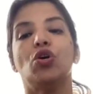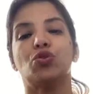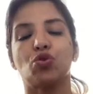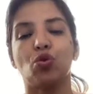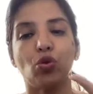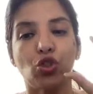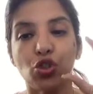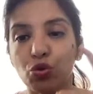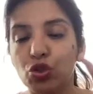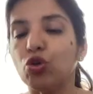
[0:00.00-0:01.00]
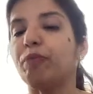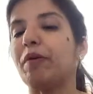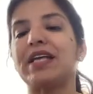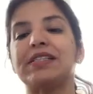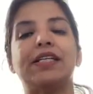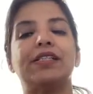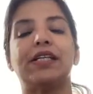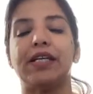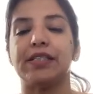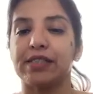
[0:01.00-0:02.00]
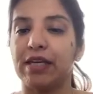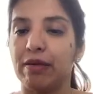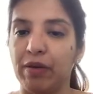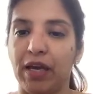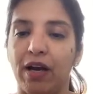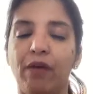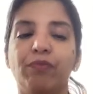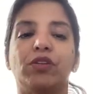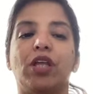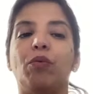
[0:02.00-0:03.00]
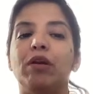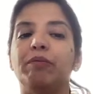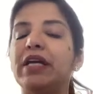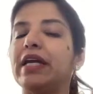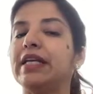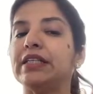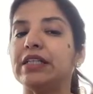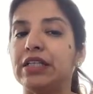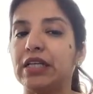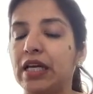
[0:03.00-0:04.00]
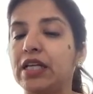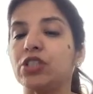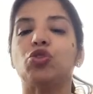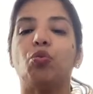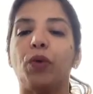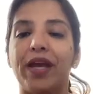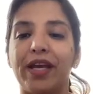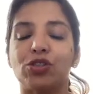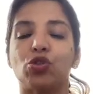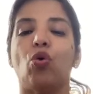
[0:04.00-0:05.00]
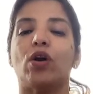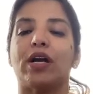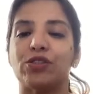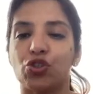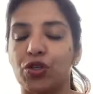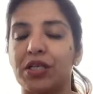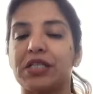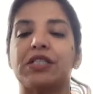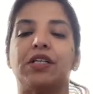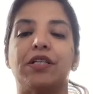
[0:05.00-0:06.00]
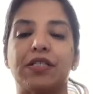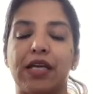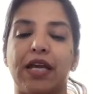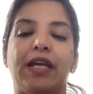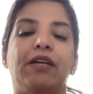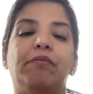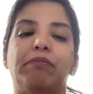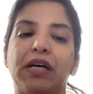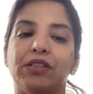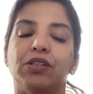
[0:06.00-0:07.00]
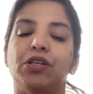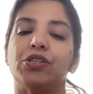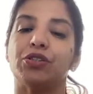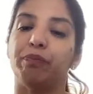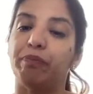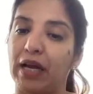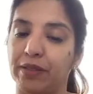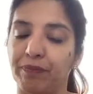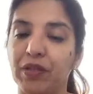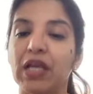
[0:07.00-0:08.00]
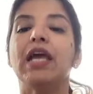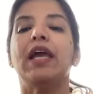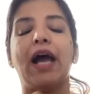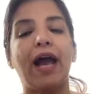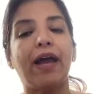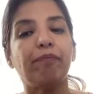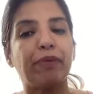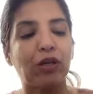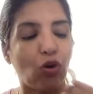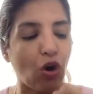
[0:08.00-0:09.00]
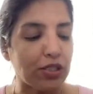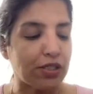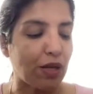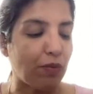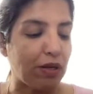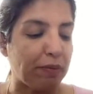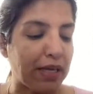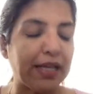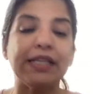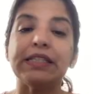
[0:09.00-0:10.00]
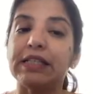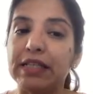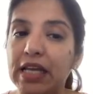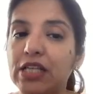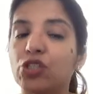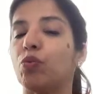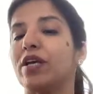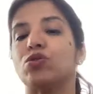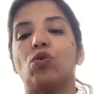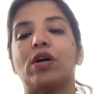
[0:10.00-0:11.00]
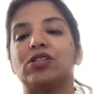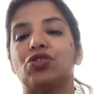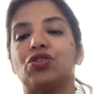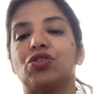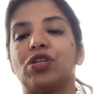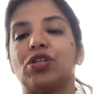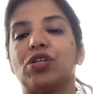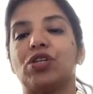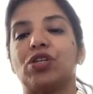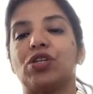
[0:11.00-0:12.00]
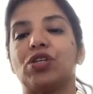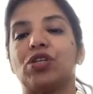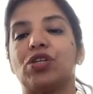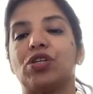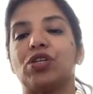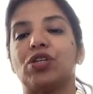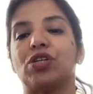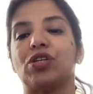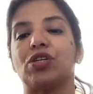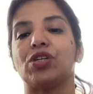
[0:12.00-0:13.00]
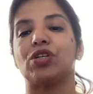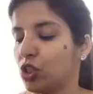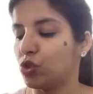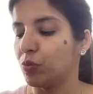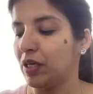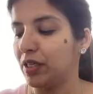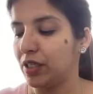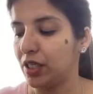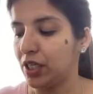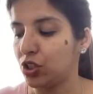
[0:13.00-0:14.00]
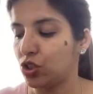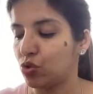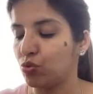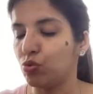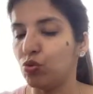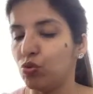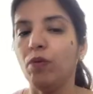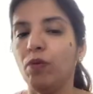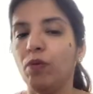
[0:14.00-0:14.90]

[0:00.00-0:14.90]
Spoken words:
So due to placental ischemia, there will be increased vasoconstrictors in mother's blood. And because there will be increased vasoconstrictors in mother's blood, it will lead to